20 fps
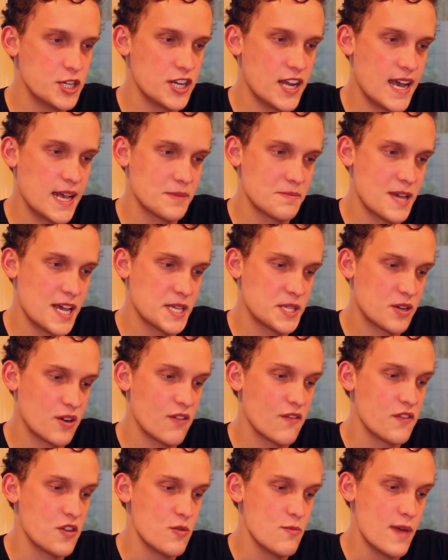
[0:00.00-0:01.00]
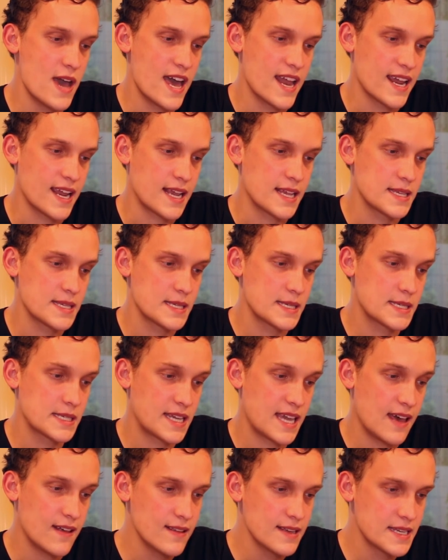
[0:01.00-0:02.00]
Jazzmaster Viewmatic
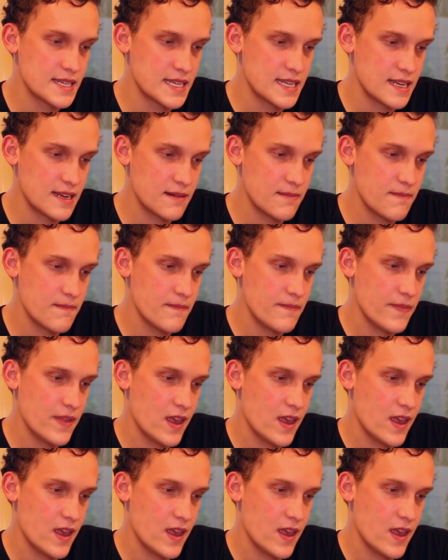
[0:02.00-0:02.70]
Skeleton.